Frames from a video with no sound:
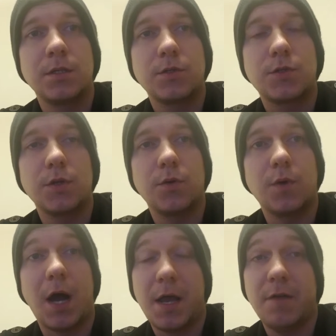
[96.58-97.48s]

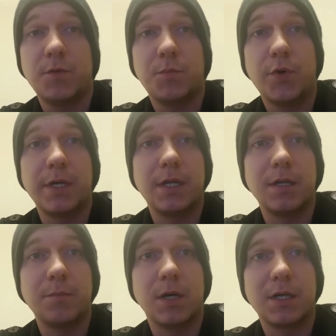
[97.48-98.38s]
So I haven't put
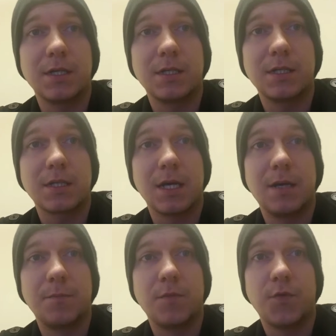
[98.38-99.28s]
any money into
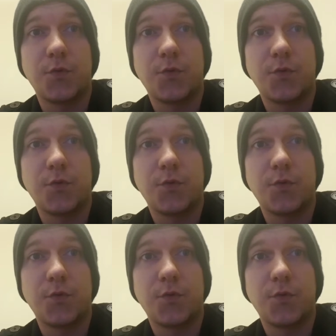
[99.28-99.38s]
game,